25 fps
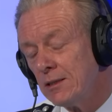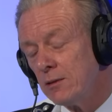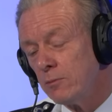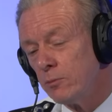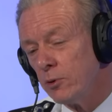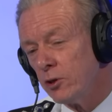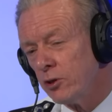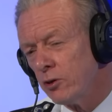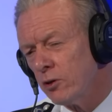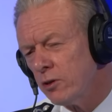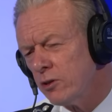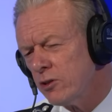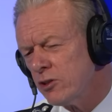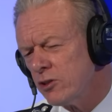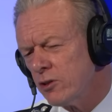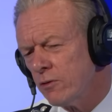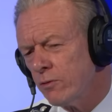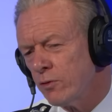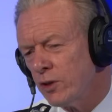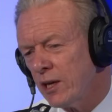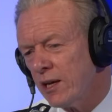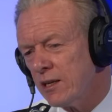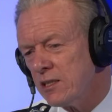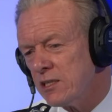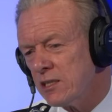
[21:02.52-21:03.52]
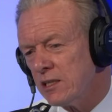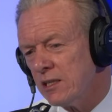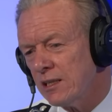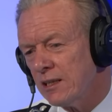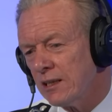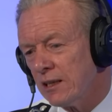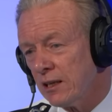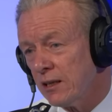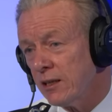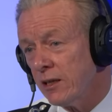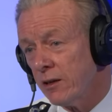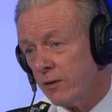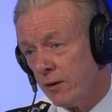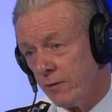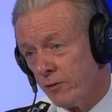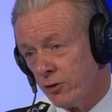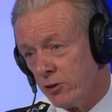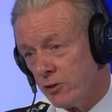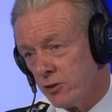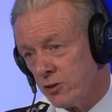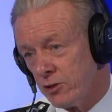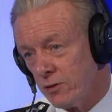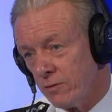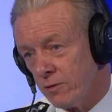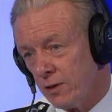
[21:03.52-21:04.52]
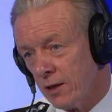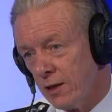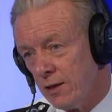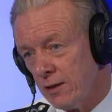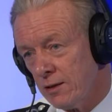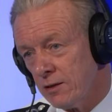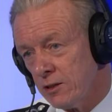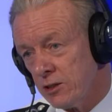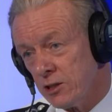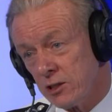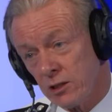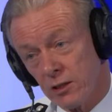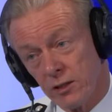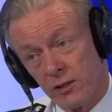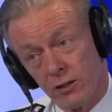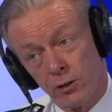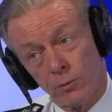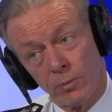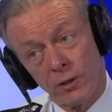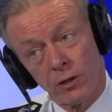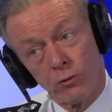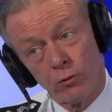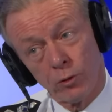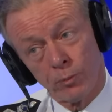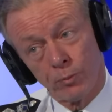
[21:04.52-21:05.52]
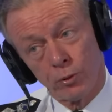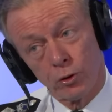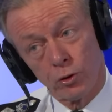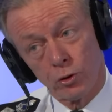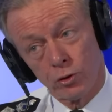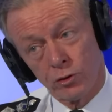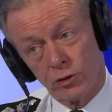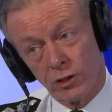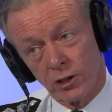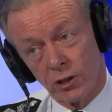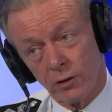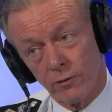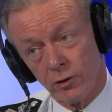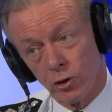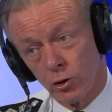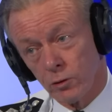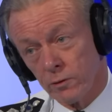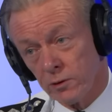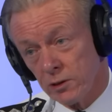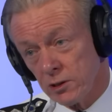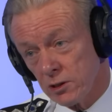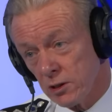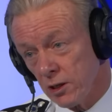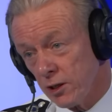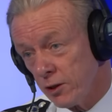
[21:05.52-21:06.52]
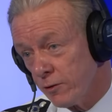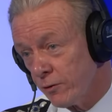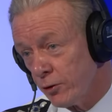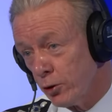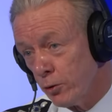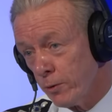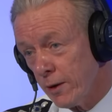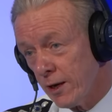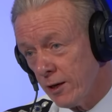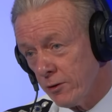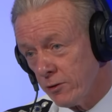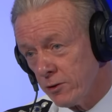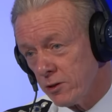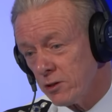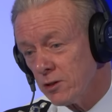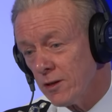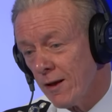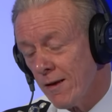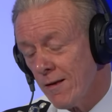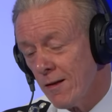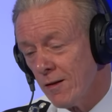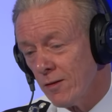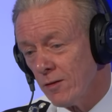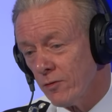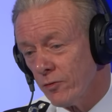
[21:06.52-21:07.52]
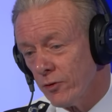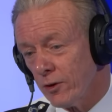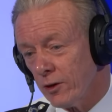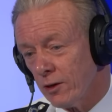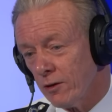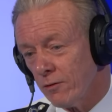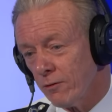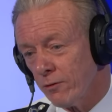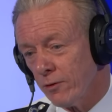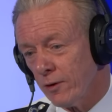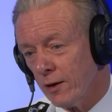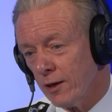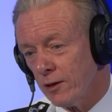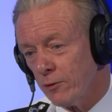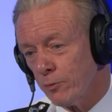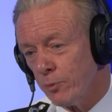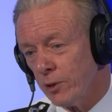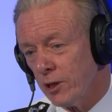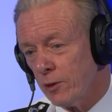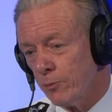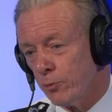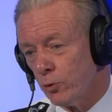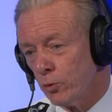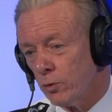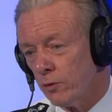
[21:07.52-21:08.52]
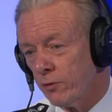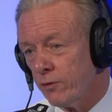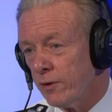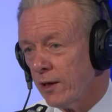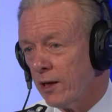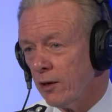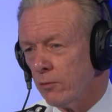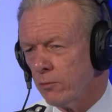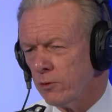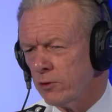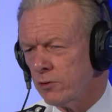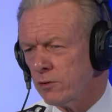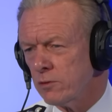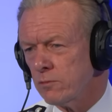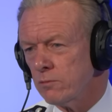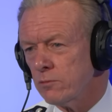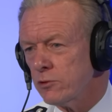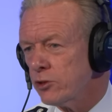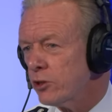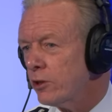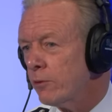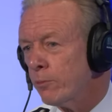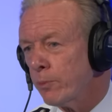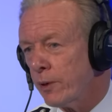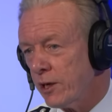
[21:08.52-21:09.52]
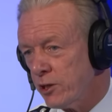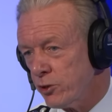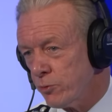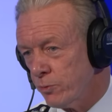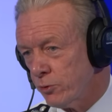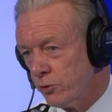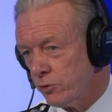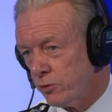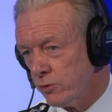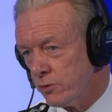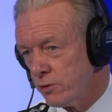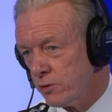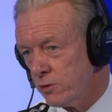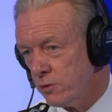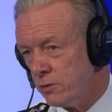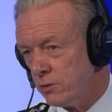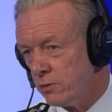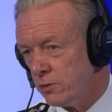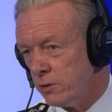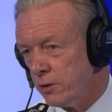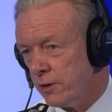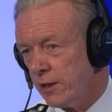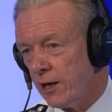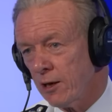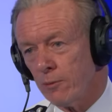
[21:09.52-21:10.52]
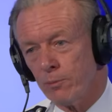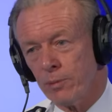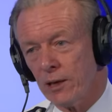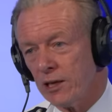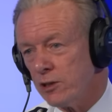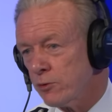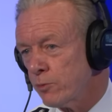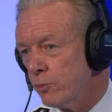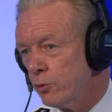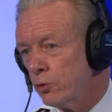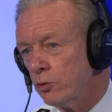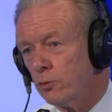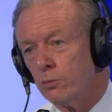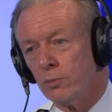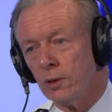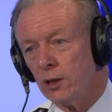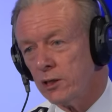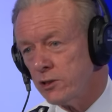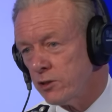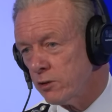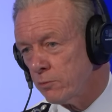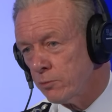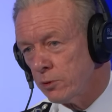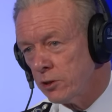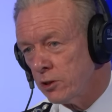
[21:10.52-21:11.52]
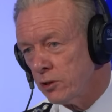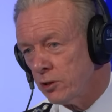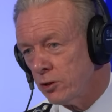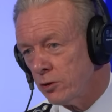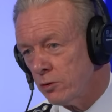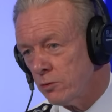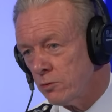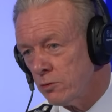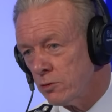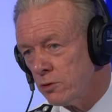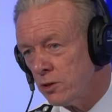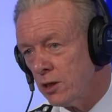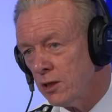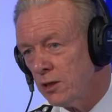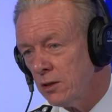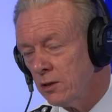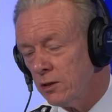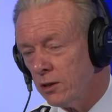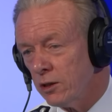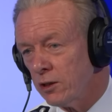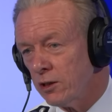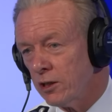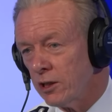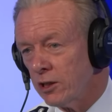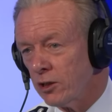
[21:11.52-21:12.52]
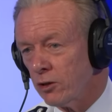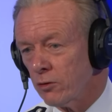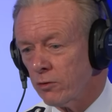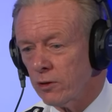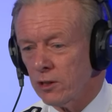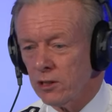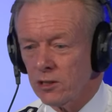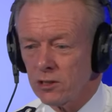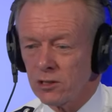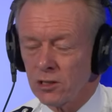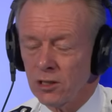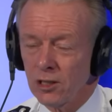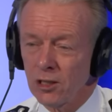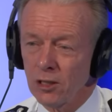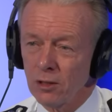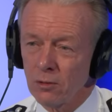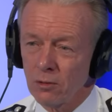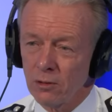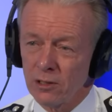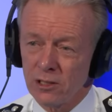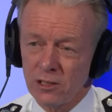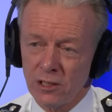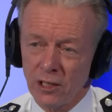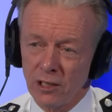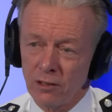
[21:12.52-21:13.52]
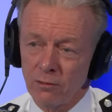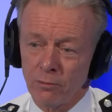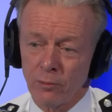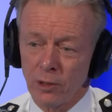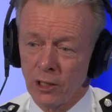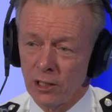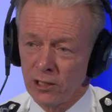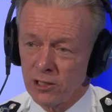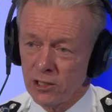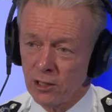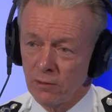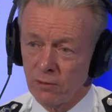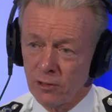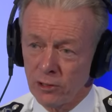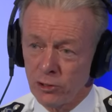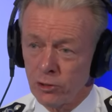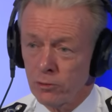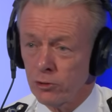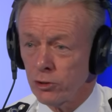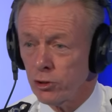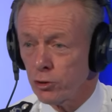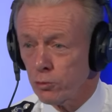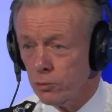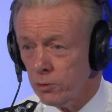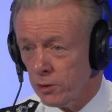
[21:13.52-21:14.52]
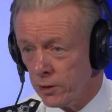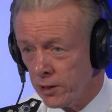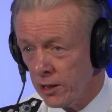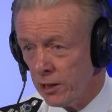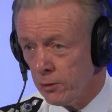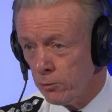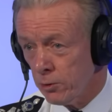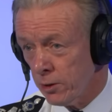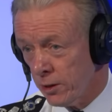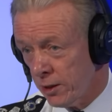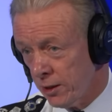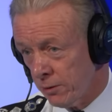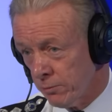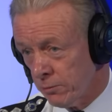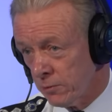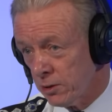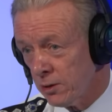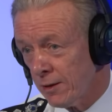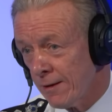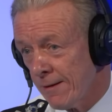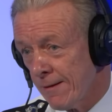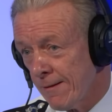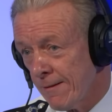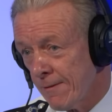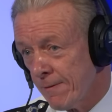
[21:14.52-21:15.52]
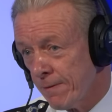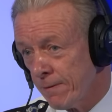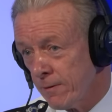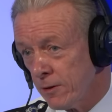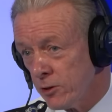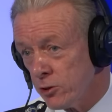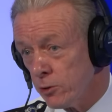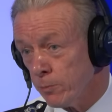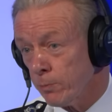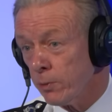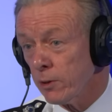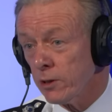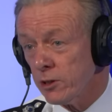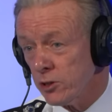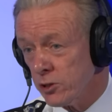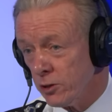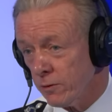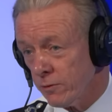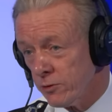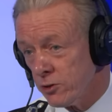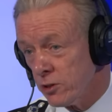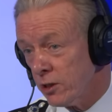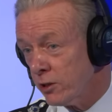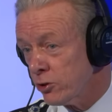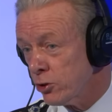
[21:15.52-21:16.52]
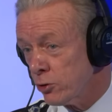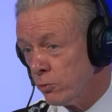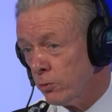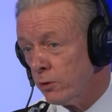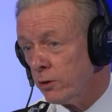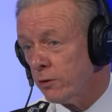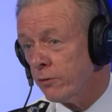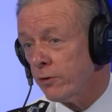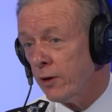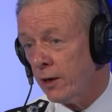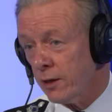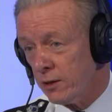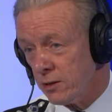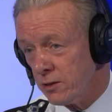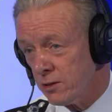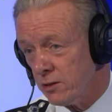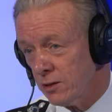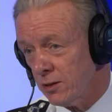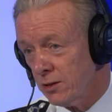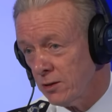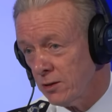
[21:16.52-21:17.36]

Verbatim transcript: But none of us have yet seen clear evidence of that. There's clearly been reporting of it over these last few hours that, in fact, people were found with certain passports, that that passport might have been used uh, in Greece. Well, instead of might have, should we just work out what happened? As a police officer, I just want the facts.